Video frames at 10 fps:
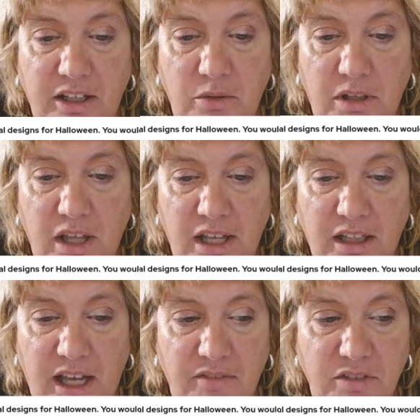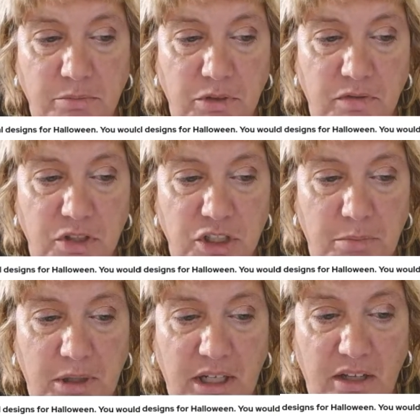You would likely have to move the
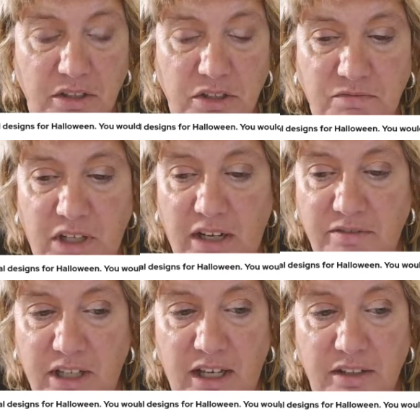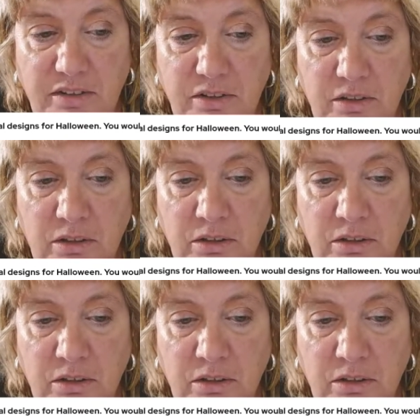shipping out to five days.